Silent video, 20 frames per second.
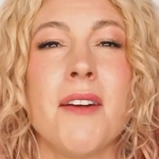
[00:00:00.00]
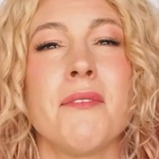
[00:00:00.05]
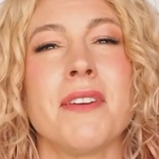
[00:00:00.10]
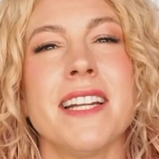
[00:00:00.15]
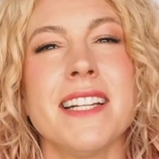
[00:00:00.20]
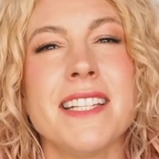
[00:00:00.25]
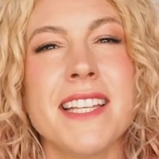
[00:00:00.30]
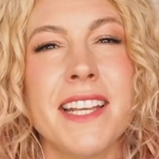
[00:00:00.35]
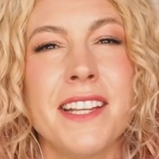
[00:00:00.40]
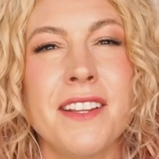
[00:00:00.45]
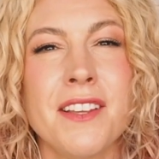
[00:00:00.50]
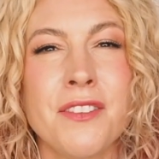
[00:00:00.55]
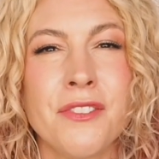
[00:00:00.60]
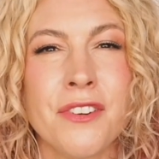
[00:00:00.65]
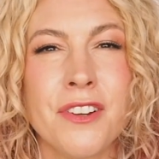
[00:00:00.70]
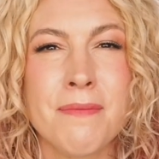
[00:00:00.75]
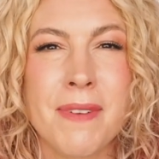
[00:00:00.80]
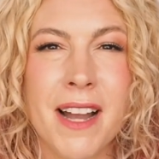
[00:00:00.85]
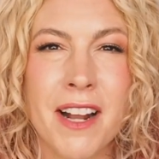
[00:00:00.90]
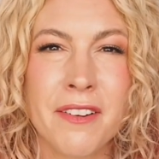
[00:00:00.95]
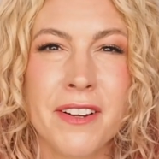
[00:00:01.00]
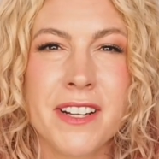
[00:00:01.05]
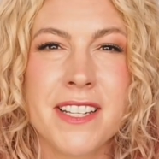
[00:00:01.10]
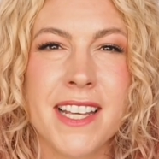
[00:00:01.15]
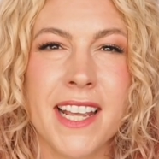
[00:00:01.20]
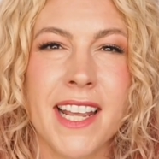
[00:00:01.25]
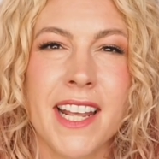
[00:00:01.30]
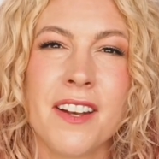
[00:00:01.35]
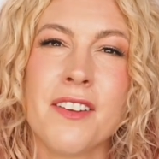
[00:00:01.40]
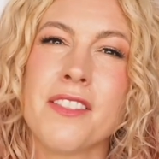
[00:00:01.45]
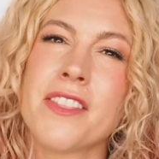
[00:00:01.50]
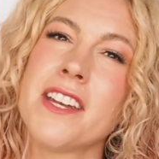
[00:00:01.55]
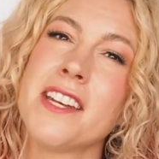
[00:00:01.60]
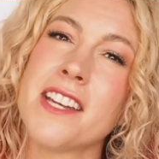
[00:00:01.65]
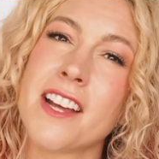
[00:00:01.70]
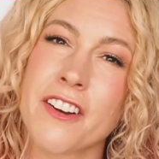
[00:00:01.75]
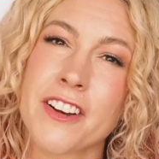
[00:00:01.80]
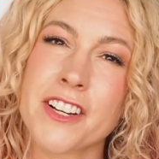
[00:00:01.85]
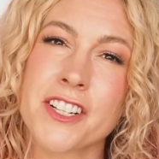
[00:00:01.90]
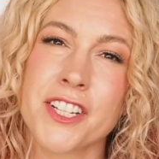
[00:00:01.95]
I'm going to take you through my routine, the
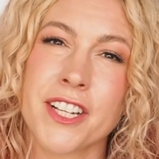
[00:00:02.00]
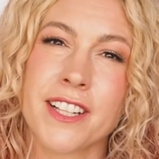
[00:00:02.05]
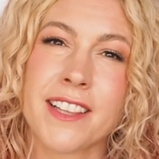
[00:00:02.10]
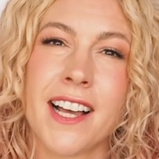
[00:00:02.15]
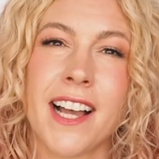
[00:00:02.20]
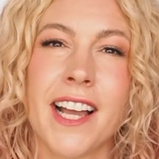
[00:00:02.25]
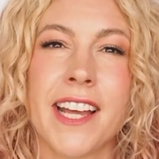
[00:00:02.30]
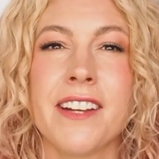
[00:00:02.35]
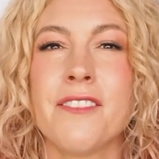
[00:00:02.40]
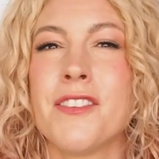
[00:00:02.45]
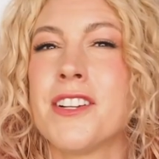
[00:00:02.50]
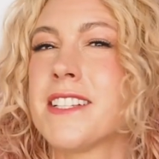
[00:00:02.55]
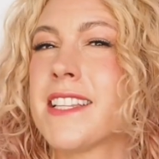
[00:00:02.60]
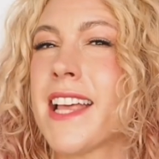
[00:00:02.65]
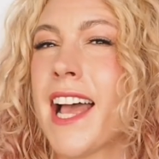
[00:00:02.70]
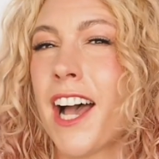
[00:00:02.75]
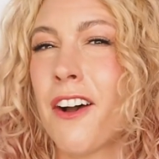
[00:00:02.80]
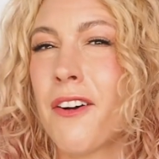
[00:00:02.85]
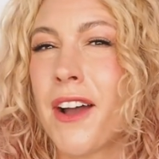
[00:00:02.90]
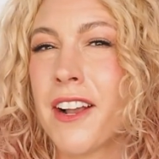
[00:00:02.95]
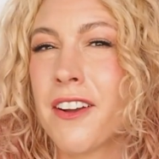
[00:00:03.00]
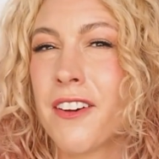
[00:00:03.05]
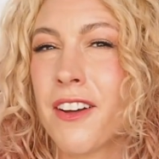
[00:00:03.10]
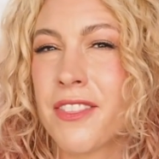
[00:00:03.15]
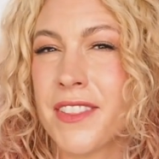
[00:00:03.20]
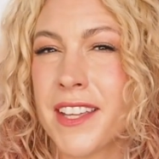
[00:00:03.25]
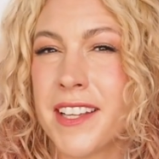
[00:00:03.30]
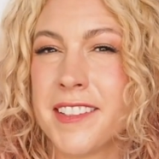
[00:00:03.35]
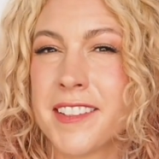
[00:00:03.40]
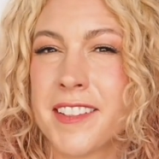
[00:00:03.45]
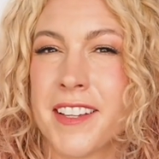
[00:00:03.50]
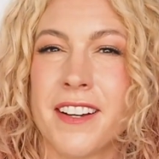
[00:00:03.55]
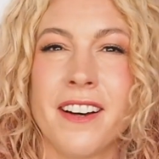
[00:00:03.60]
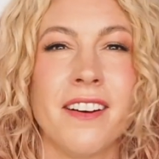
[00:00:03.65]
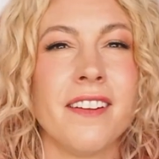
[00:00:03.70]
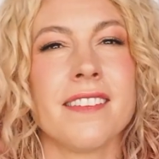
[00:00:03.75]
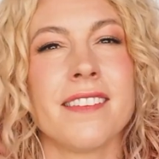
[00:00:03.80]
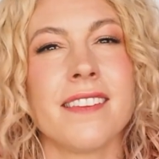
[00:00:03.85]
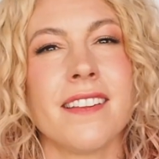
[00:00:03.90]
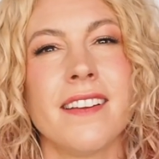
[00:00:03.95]
nourishing line, which is how I got these
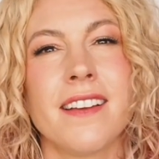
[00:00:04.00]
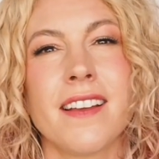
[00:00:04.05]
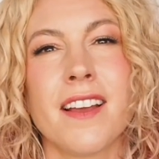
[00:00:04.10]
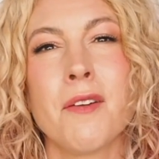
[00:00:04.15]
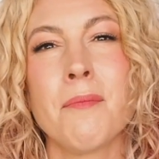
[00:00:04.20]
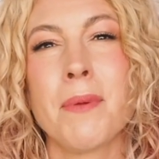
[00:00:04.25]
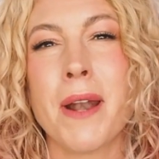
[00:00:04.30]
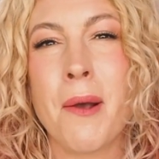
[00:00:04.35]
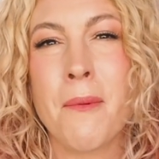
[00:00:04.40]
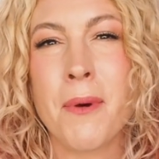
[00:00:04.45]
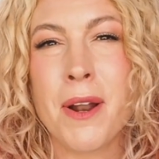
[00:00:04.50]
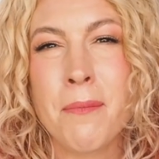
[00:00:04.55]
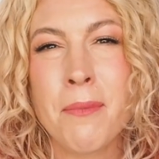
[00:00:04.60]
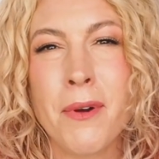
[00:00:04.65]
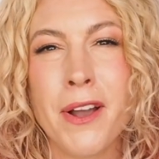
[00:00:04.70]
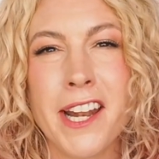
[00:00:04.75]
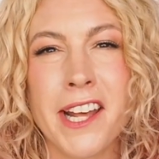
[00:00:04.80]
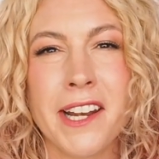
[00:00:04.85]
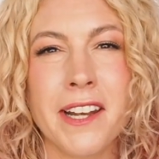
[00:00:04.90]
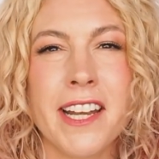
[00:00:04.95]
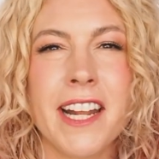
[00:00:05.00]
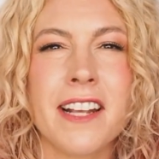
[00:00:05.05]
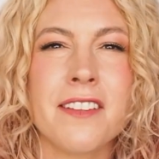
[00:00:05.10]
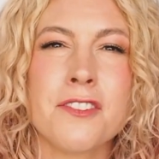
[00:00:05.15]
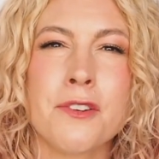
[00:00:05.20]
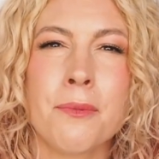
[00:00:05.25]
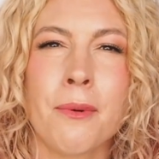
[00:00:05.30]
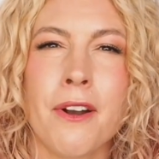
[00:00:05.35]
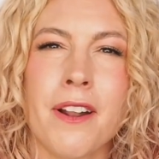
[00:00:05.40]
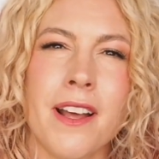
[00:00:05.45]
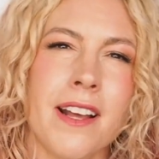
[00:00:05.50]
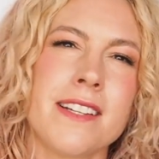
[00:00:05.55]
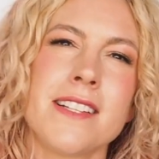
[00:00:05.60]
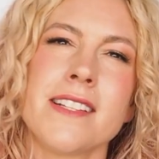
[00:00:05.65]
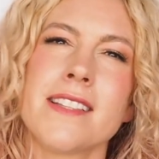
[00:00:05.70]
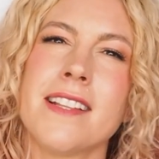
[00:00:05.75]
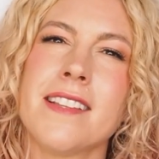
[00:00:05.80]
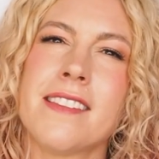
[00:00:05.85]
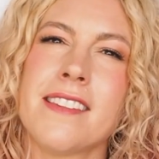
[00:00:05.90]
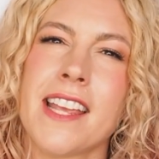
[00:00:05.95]
curls. But I want to point out an extra
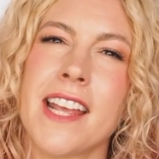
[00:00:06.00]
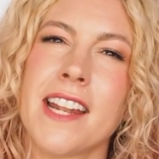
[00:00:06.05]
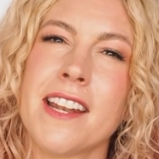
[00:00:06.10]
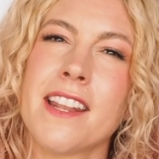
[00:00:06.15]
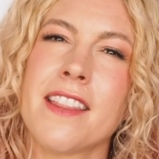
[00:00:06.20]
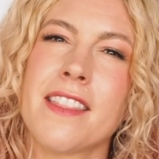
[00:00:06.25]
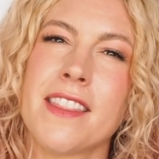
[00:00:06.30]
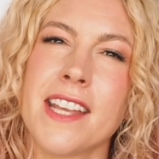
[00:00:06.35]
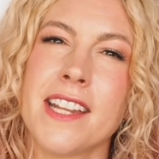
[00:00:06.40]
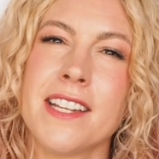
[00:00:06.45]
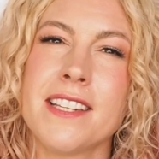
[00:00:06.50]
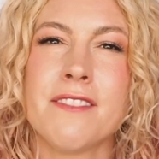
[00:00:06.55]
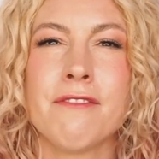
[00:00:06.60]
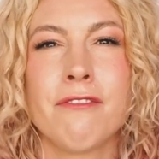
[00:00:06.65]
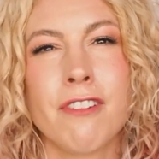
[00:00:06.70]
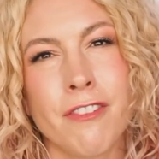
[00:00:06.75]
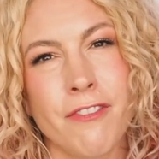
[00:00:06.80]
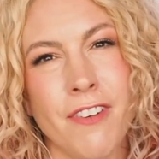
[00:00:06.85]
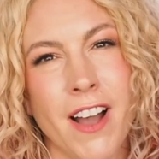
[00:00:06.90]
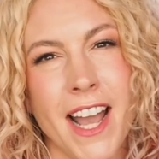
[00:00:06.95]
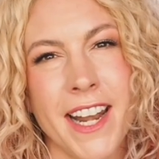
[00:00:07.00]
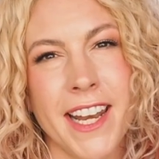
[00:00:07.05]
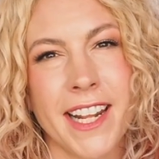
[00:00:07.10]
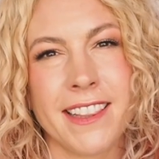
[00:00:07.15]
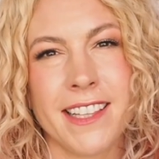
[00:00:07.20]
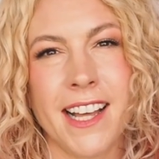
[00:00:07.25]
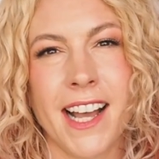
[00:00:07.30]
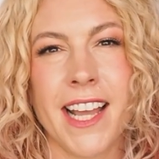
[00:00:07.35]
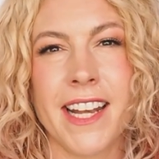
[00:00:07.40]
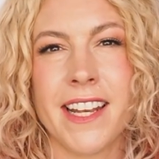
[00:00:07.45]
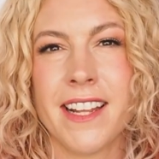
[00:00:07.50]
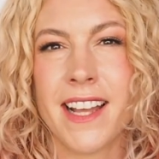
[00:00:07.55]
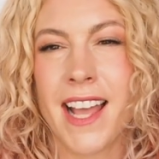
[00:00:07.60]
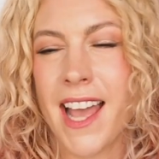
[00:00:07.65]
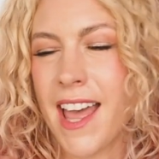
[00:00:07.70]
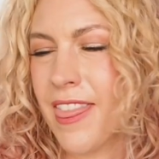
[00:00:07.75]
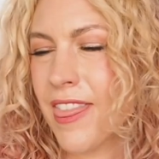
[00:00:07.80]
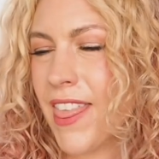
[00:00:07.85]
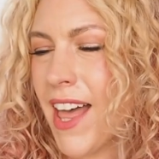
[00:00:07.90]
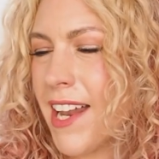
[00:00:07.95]
product that's in the refining line,
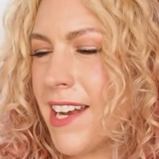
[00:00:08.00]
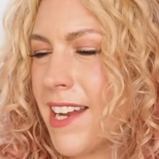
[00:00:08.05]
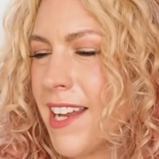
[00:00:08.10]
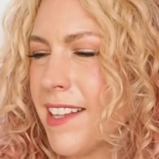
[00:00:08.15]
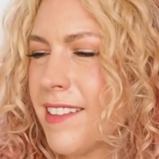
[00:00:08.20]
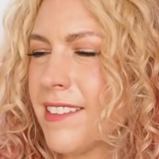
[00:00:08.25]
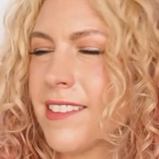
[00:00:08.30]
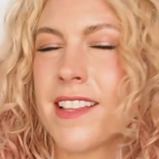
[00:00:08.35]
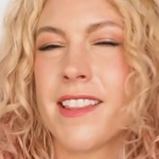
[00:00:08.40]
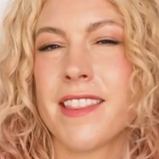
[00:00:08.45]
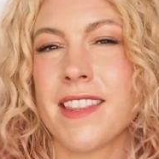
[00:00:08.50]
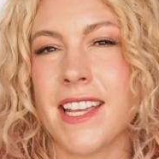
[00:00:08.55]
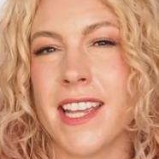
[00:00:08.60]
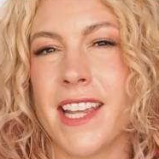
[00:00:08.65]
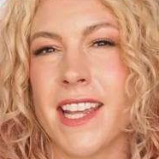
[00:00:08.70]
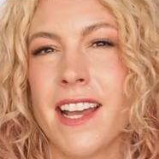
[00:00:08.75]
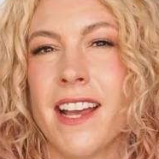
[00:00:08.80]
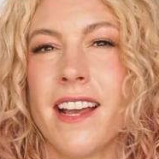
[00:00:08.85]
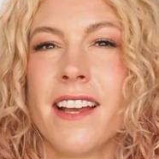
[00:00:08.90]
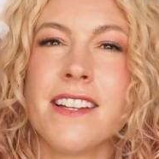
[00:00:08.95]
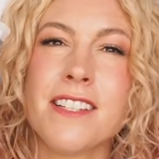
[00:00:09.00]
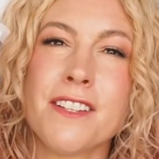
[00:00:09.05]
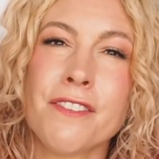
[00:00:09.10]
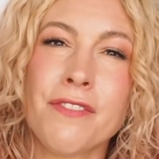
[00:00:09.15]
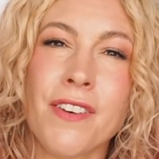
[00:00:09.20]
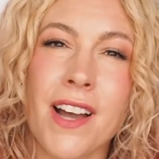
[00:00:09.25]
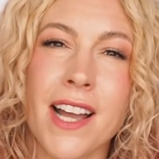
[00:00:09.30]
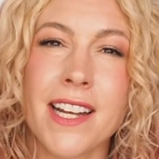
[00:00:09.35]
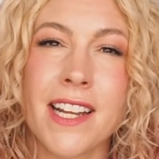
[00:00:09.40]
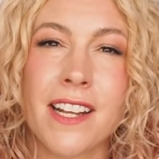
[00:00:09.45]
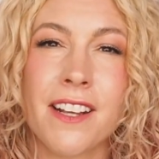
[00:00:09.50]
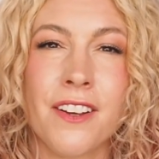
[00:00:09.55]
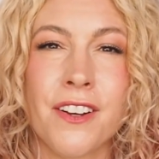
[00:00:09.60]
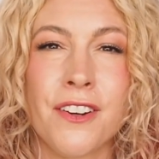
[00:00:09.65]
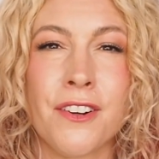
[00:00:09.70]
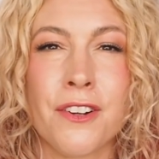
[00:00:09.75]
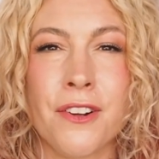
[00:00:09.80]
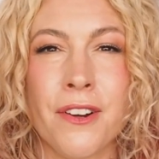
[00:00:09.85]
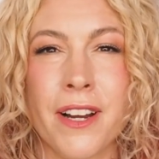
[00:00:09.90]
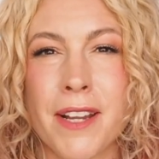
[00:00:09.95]
and that is the defining
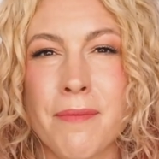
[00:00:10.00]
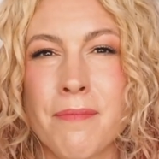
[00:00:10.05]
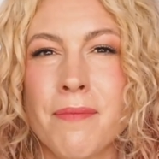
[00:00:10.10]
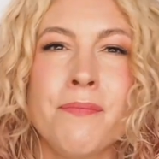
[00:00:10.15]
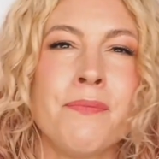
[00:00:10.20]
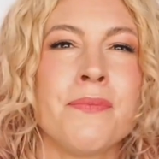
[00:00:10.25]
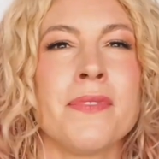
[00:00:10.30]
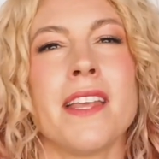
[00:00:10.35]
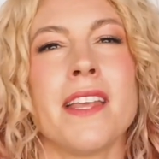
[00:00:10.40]
curl cream.